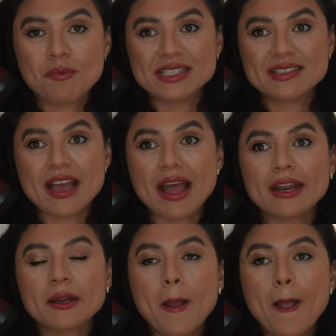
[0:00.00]
from my
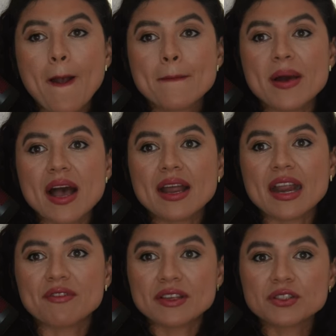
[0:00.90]
side, but
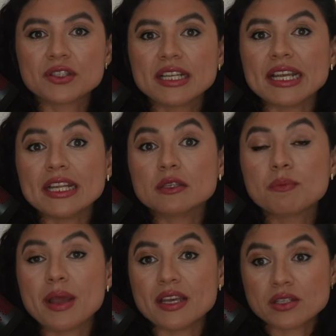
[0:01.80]
eventually
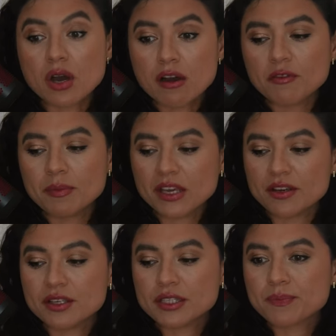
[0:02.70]
it paid off,
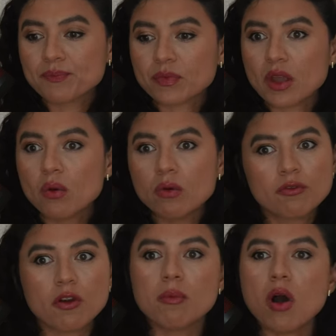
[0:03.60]
because
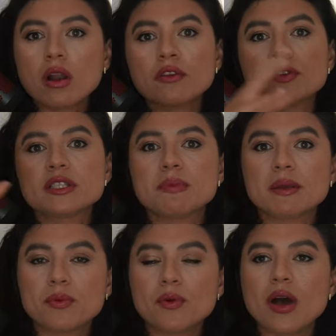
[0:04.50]
from all of these
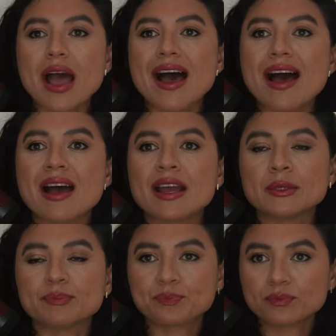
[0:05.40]
people
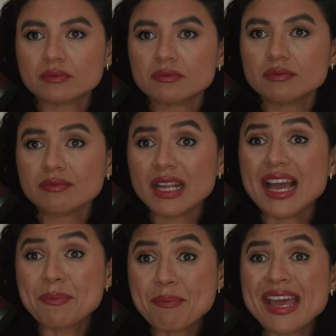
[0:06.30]
I
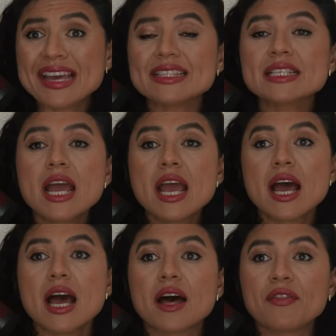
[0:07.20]
met,
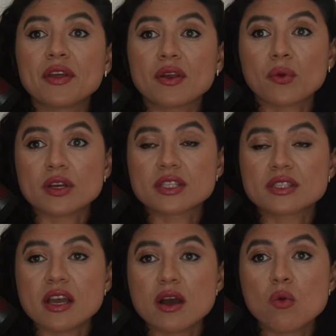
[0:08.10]
there
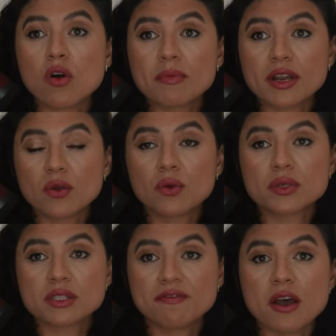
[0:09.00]
was a woman who
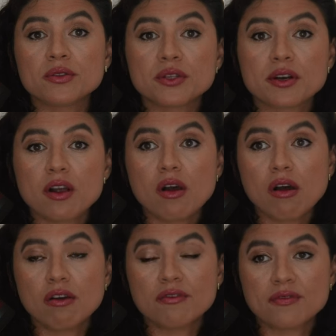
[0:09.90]
was a founder
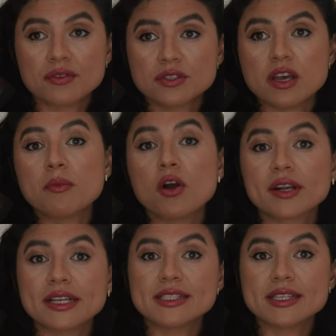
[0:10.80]
of some
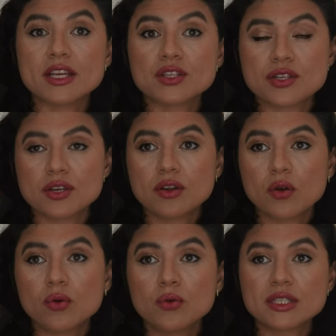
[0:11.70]
organization
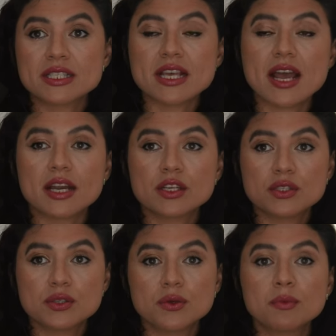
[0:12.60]
who decided
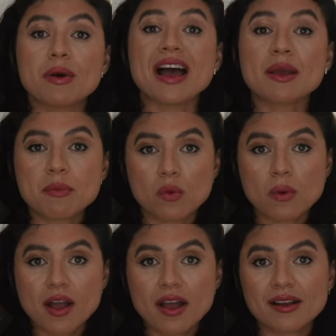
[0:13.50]
to buy my
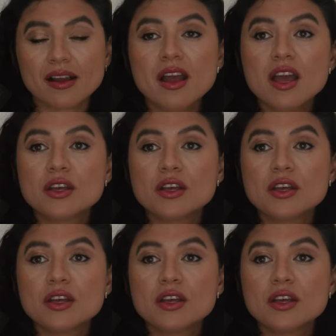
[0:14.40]
work,